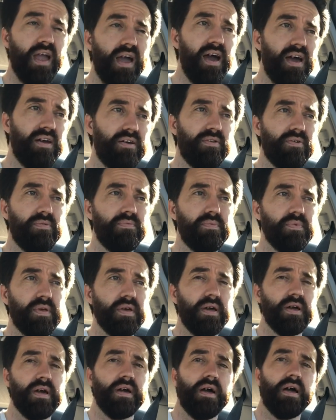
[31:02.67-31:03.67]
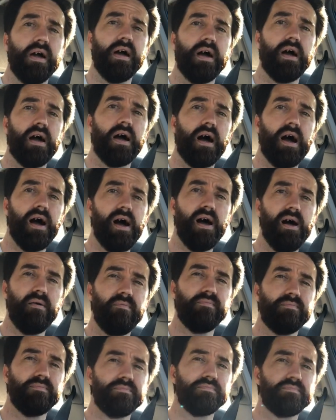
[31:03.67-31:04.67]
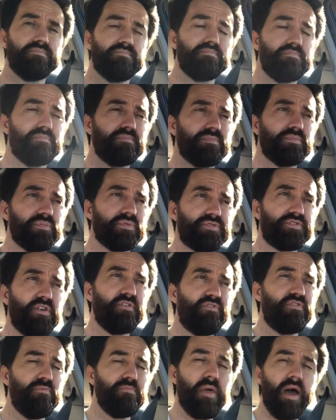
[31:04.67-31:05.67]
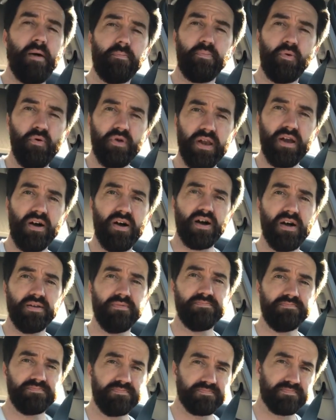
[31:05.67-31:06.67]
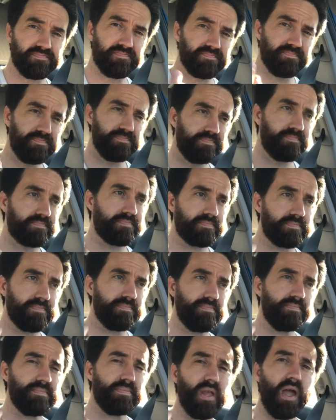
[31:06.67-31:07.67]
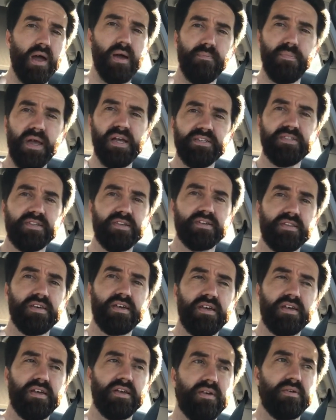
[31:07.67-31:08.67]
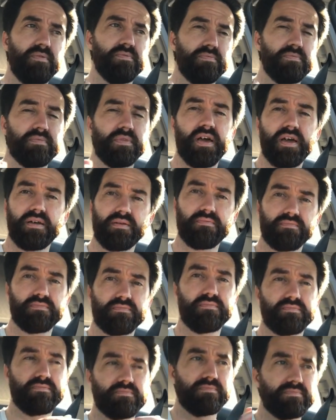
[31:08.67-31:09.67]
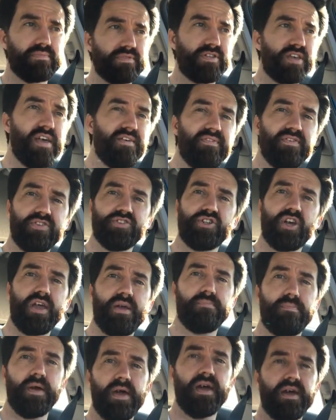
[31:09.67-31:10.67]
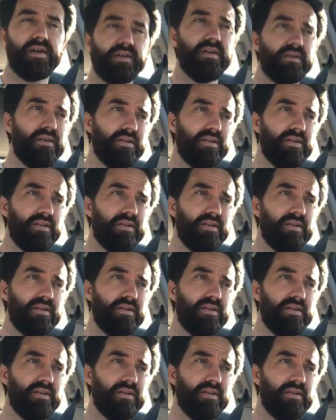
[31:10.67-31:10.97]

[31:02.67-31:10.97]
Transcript: I don't know. So from that point on, I basically, you know, like save a JPEG